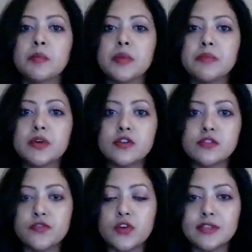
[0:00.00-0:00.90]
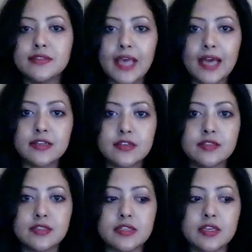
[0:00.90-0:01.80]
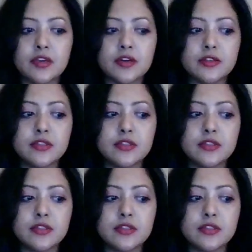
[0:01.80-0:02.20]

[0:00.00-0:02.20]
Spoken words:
But because you've got Saturn sitting here,